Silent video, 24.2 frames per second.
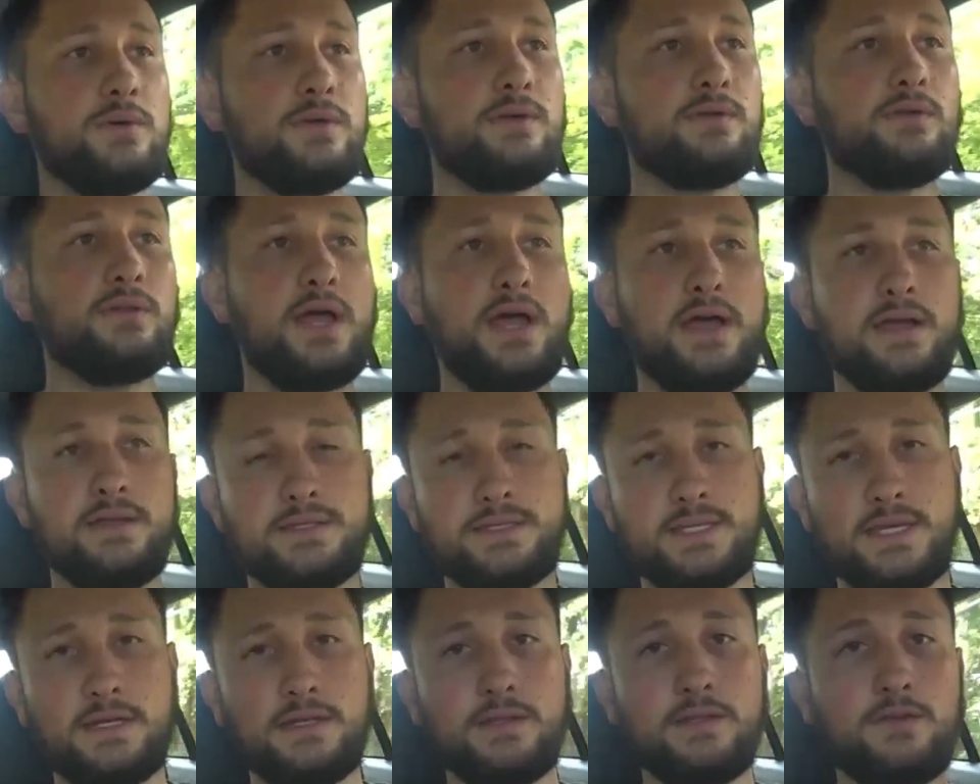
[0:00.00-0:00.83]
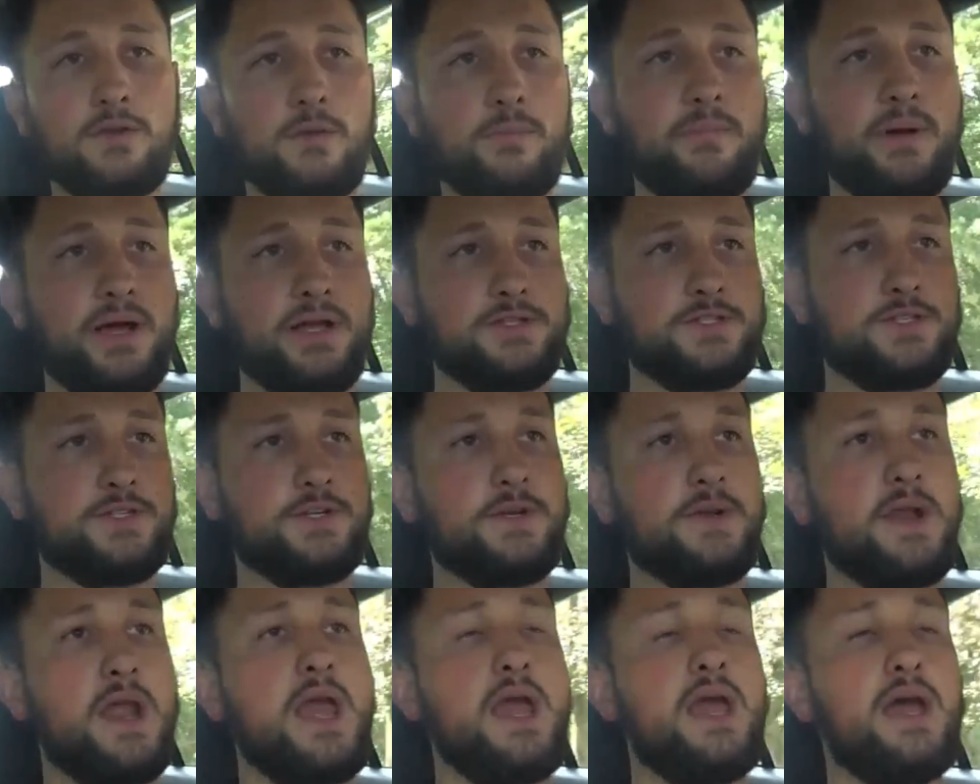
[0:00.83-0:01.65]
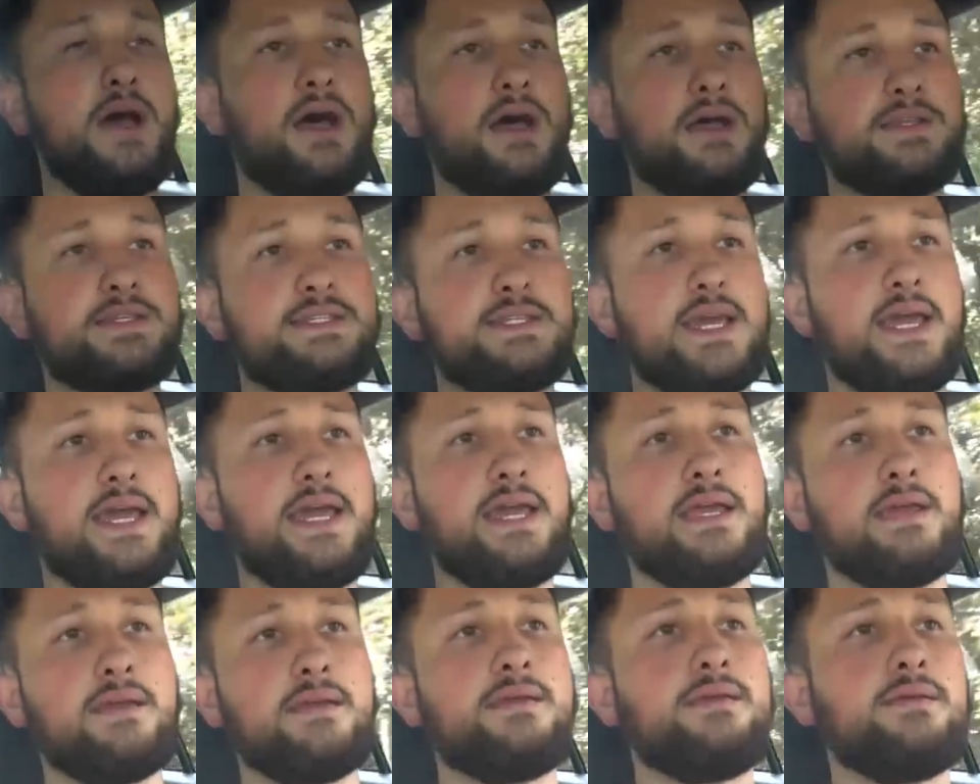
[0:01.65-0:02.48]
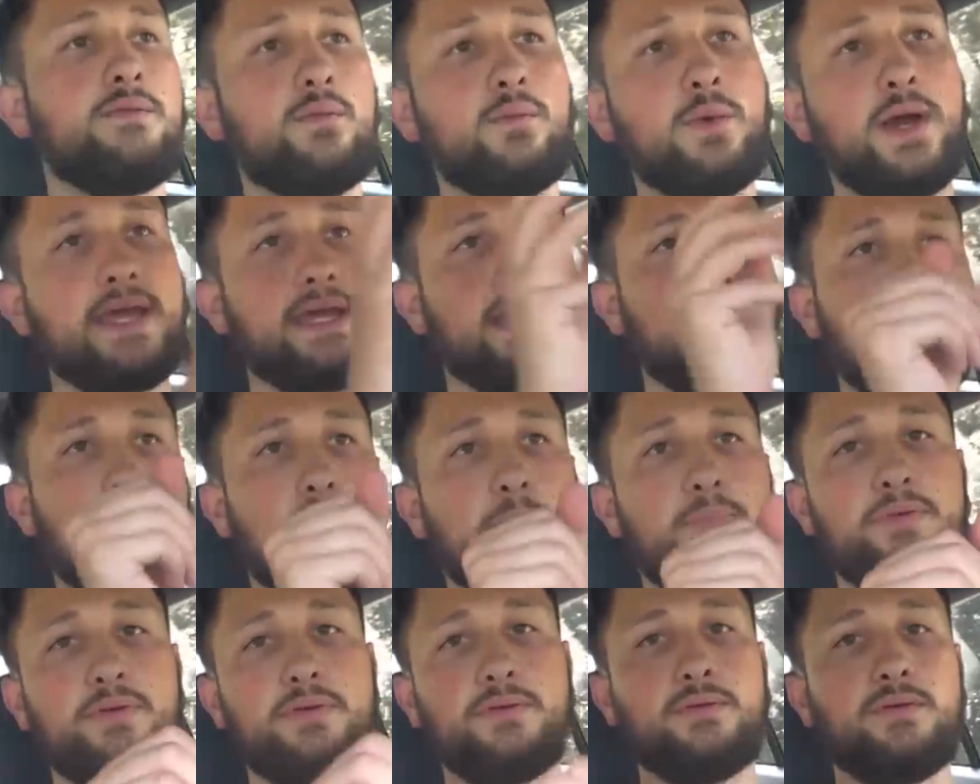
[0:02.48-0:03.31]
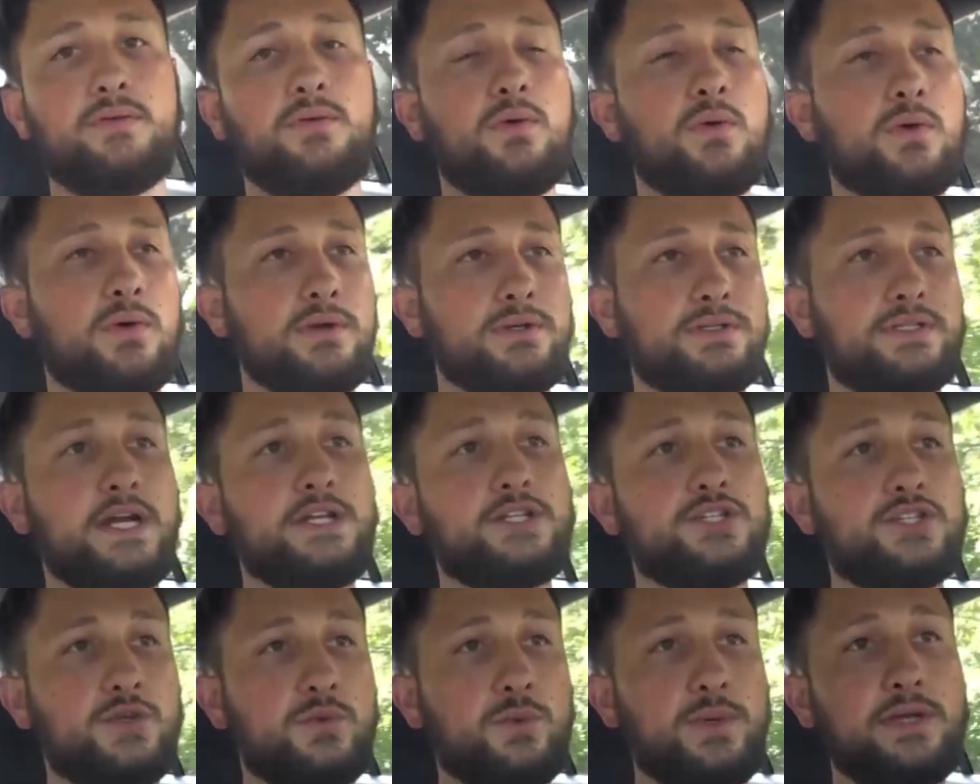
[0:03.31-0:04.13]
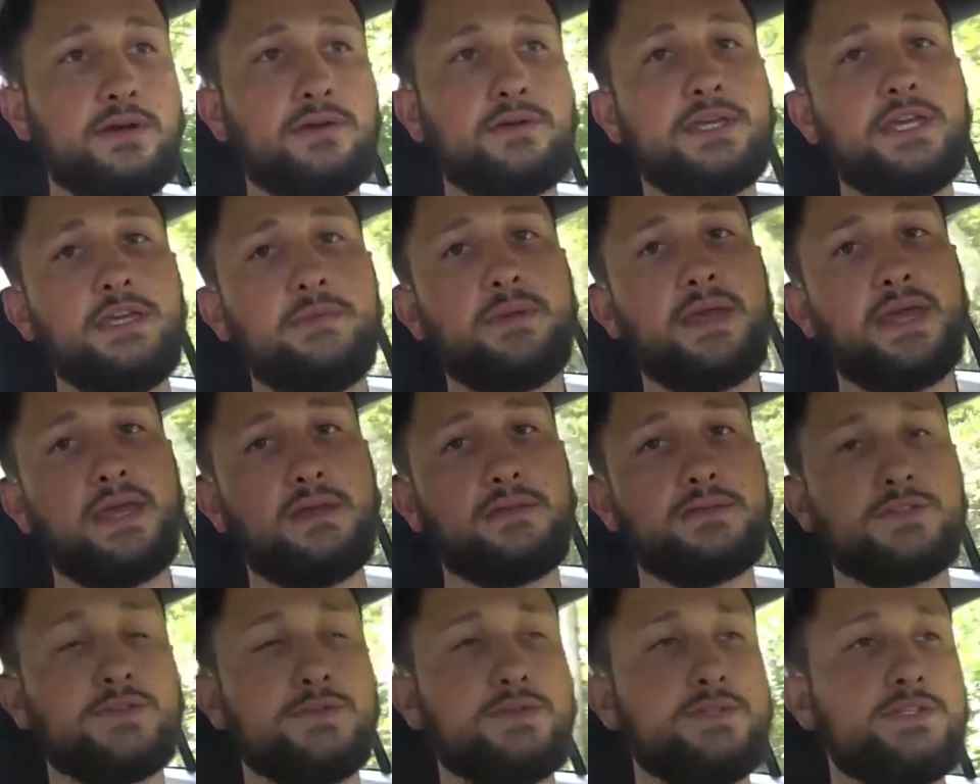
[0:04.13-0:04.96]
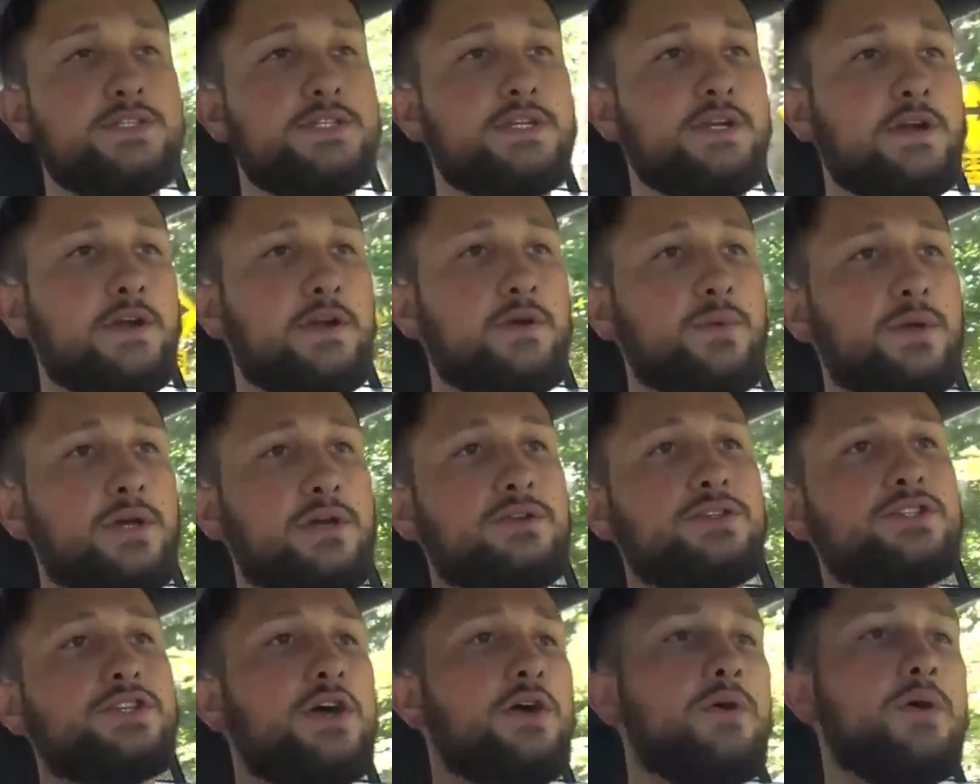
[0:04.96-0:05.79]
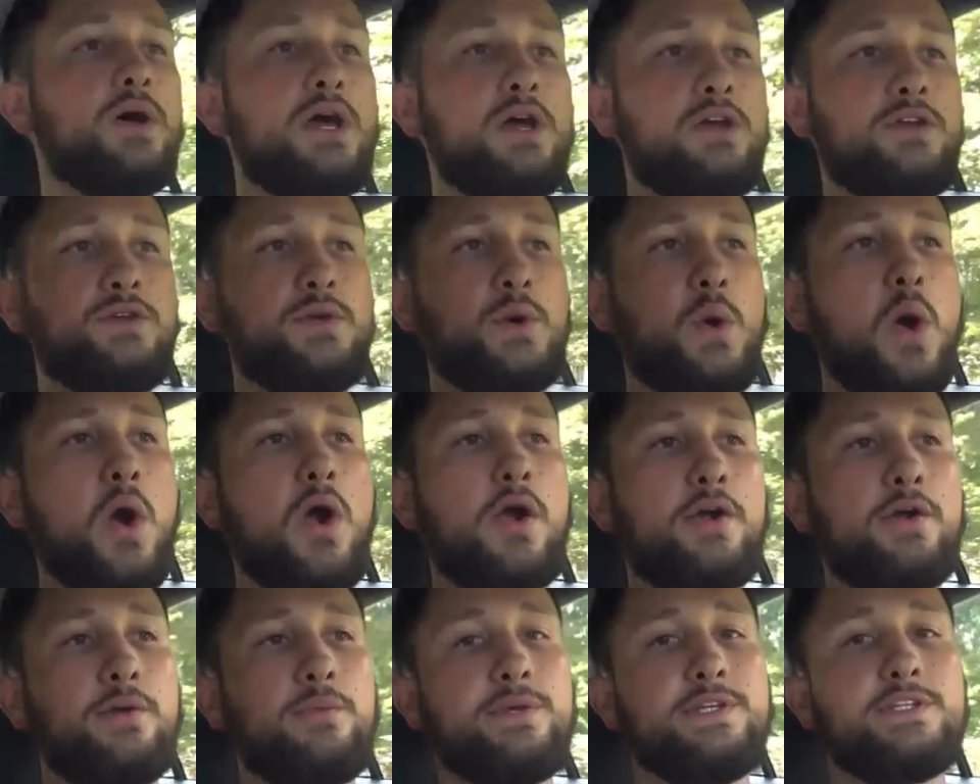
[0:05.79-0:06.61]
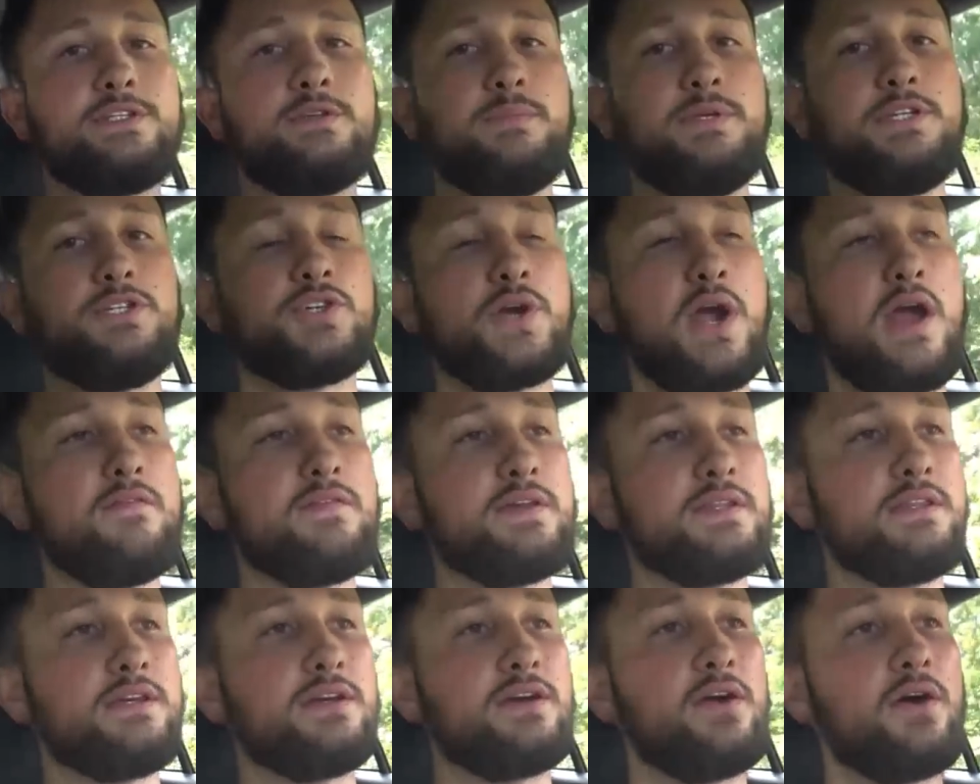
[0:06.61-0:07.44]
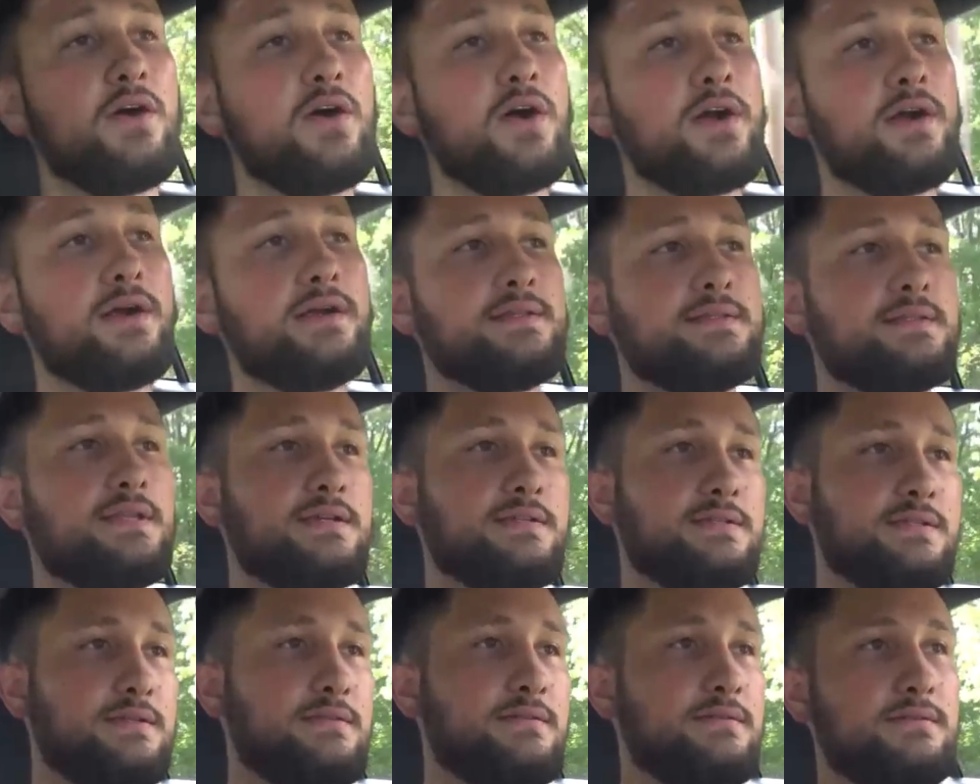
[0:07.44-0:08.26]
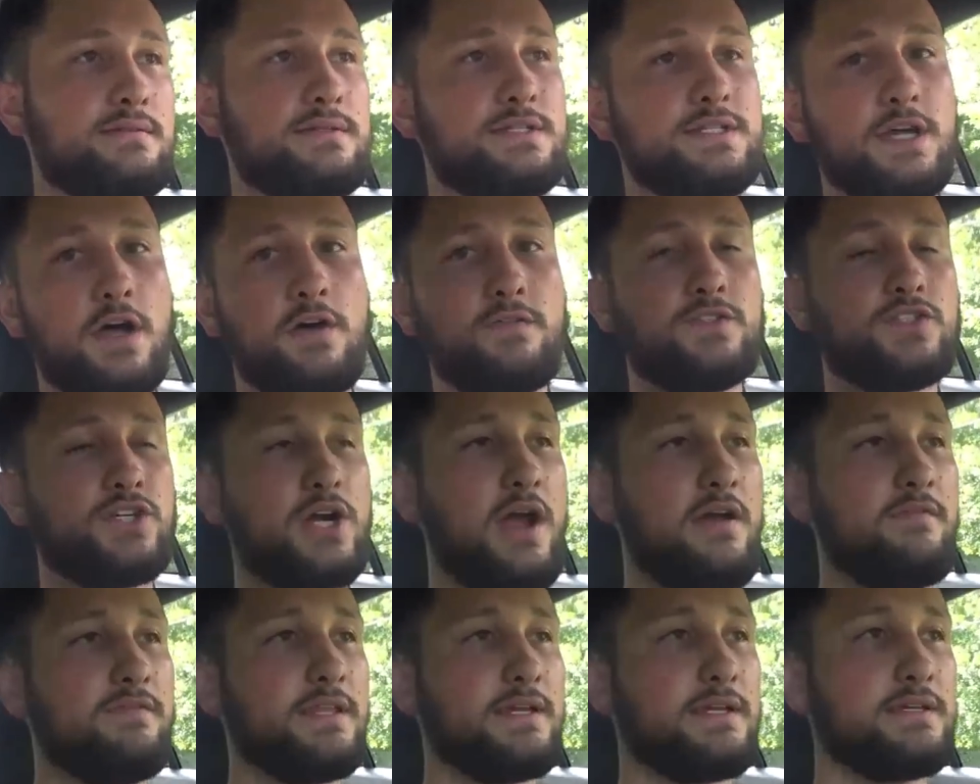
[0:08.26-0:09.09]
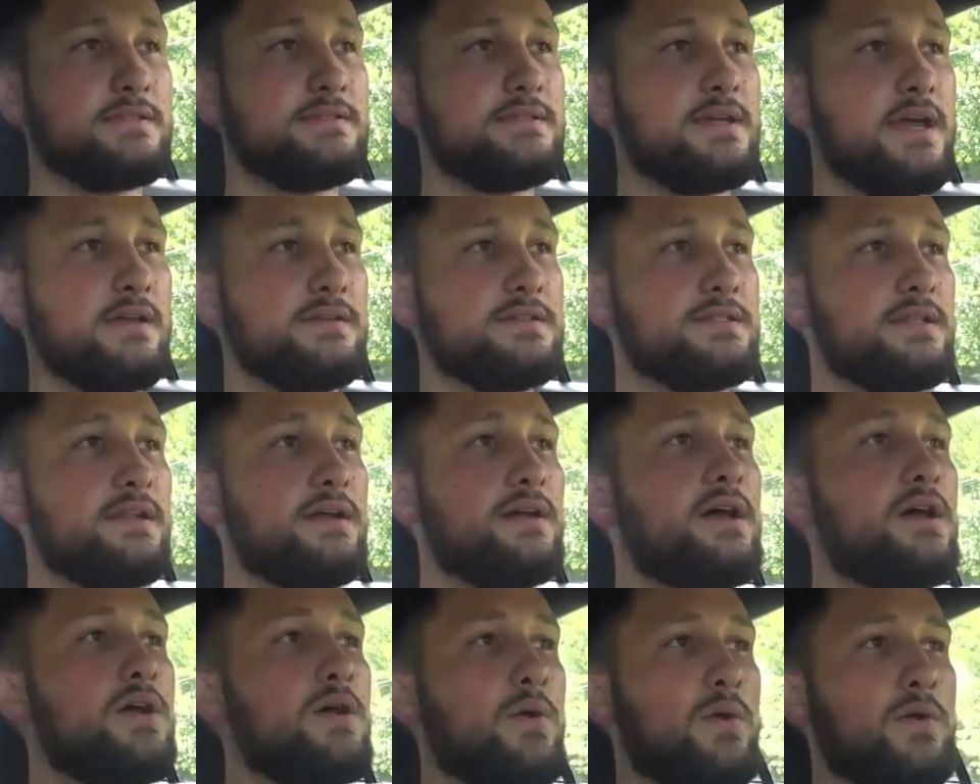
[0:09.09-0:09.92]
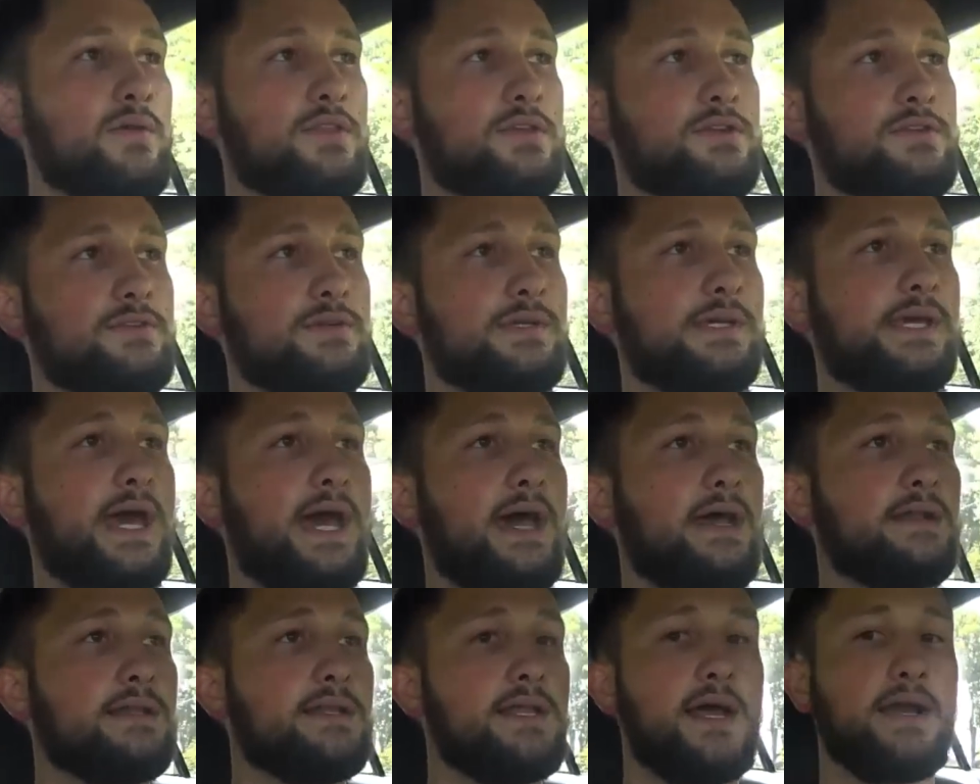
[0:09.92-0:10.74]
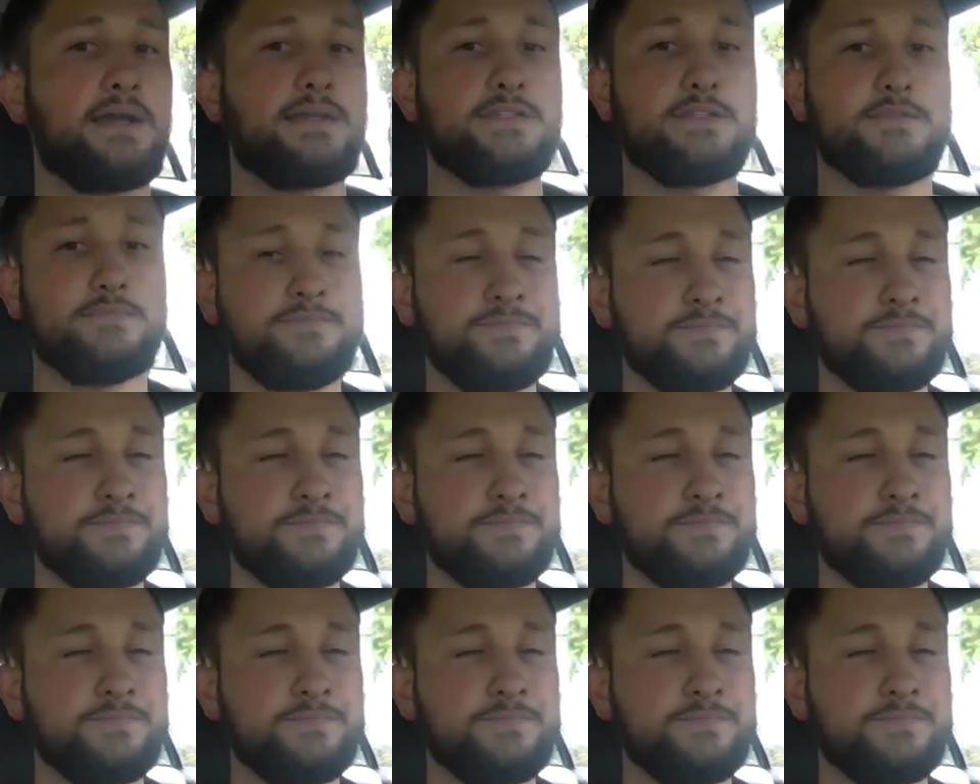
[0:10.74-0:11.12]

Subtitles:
It'll send a little buzzer saying wake up, or touch the wheel, keep hands on the steering wheel. So you are going to be driving the car. It doesn't self-drive like a Tesla or the new Cadillacs.